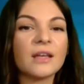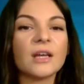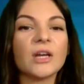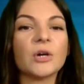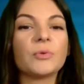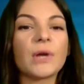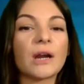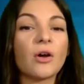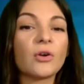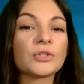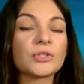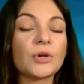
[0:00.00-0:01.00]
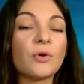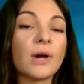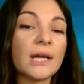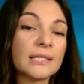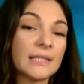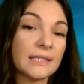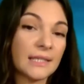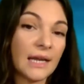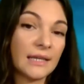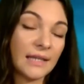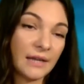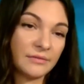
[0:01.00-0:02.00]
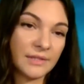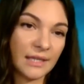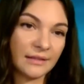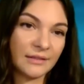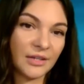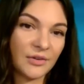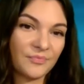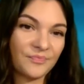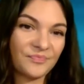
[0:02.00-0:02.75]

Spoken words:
we are also SSI Dive Center.